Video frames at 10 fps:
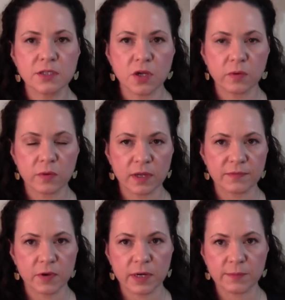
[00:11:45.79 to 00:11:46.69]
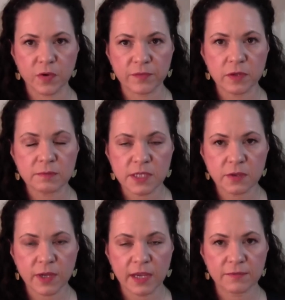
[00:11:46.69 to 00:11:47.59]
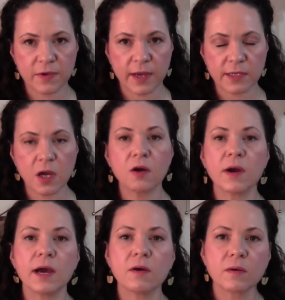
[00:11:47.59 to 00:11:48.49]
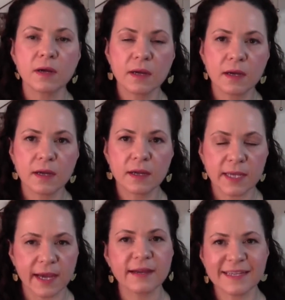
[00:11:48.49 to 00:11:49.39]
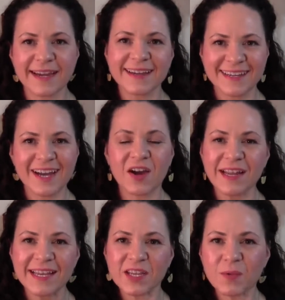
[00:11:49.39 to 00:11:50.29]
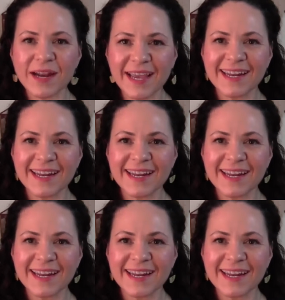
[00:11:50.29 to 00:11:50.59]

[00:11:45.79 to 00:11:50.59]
So if there are any perfumes that you can't find, yeah. And you know what?